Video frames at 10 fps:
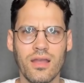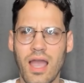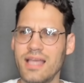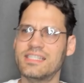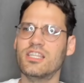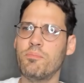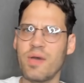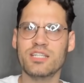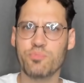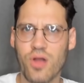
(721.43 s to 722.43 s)
Is it the
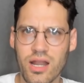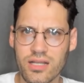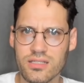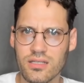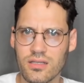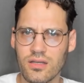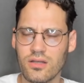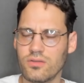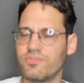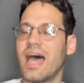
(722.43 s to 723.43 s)
best product?
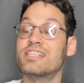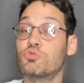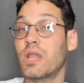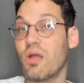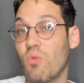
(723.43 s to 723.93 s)
That's what I want. I